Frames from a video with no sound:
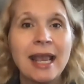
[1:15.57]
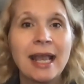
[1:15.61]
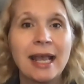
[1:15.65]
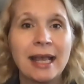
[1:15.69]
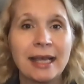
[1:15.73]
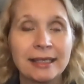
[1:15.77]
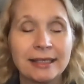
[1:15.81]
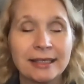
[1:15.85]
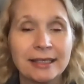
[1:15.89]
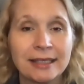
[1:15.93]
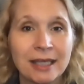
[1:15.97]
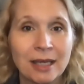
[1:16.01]

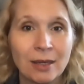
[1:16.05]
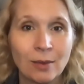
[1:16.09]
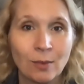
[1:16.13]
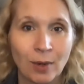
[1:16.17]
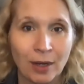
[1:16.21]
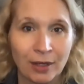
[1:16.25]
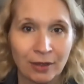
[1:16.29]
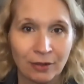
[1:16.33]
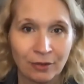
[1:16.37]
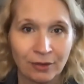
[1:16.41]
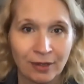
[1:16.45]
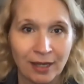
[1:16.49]
and see
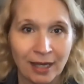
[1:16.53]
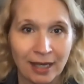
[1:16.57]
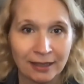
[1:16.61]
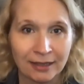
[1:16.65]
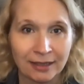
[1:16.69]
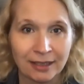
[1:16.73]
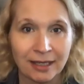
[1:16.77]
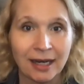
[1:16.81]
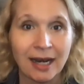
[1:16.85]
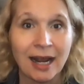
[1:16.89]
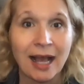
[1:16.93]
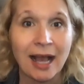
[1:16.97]
whether
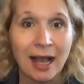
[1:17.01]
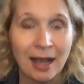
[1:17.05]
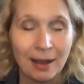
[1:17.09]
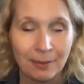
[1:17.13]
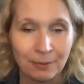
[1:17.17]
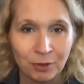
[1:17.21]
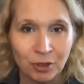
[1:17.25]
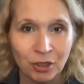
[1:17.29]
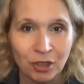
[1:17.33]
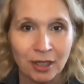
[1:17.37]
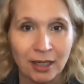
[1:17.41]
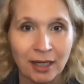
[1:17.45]
that's an
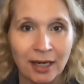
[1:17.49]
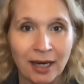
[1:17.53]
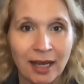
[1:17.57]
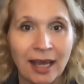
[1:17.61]
option.